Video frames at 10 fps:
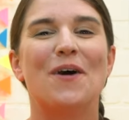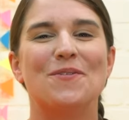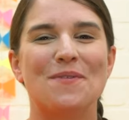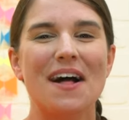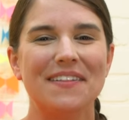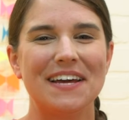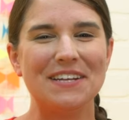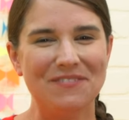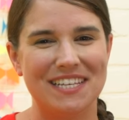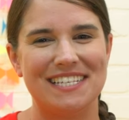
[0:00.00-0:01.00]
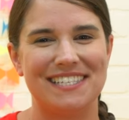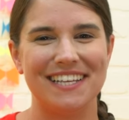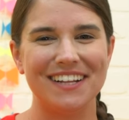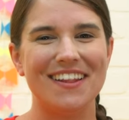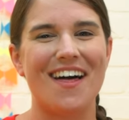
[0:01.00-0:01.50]
Welcome to
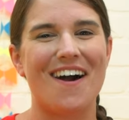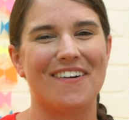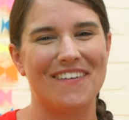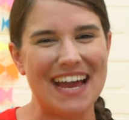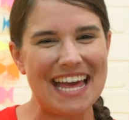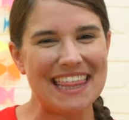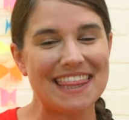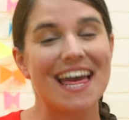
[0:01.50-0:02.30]
Sing Along with